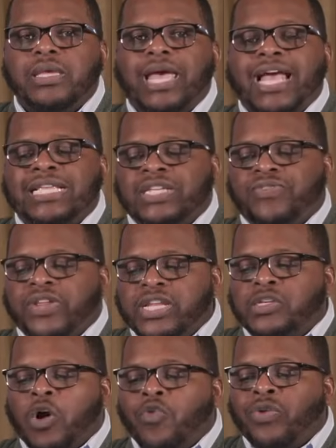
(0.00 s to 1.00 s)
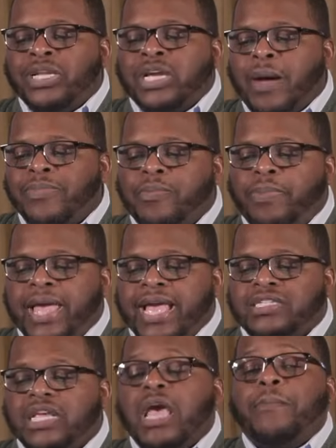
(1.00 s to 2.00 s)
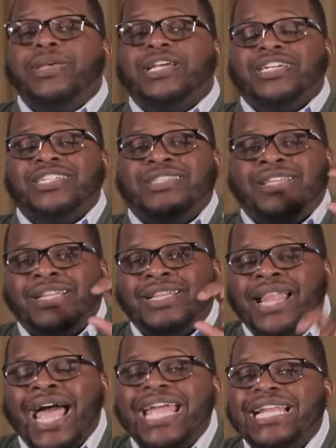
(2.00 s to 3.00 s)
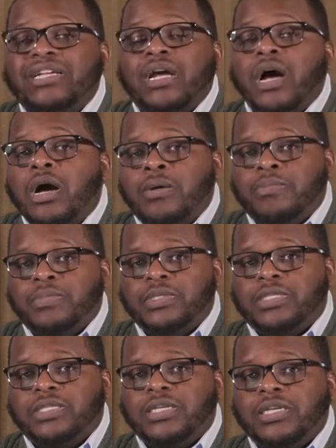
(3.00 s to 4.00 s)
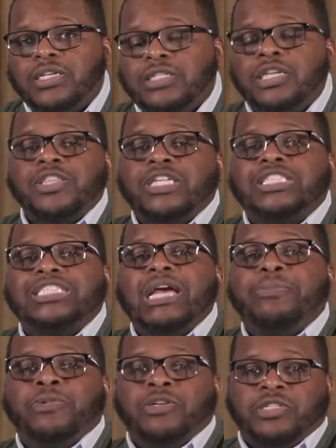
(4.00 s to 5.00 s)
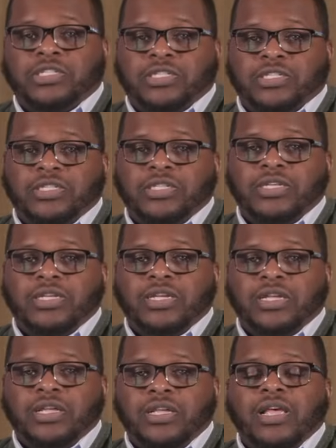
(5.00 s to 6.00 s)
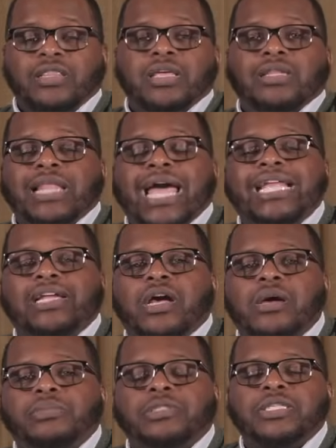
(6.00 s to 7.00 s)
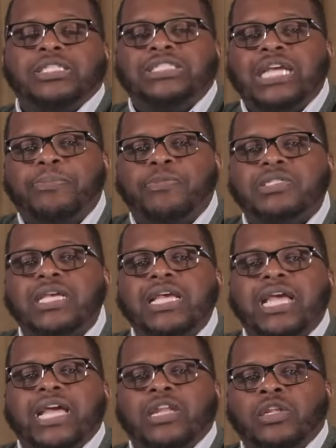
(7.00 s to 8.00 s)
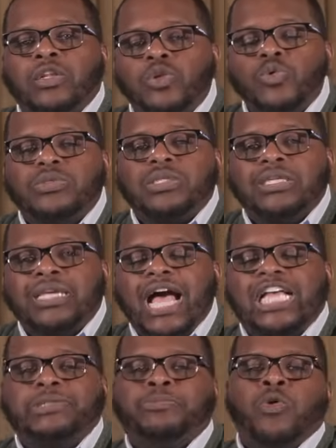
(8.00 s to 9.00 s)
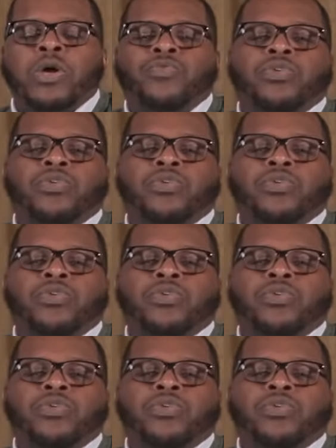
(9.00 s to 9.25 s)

as if it has already come to pass. Because the light comes to the shepherds. The light comes to the shepherds in Luke's gospel and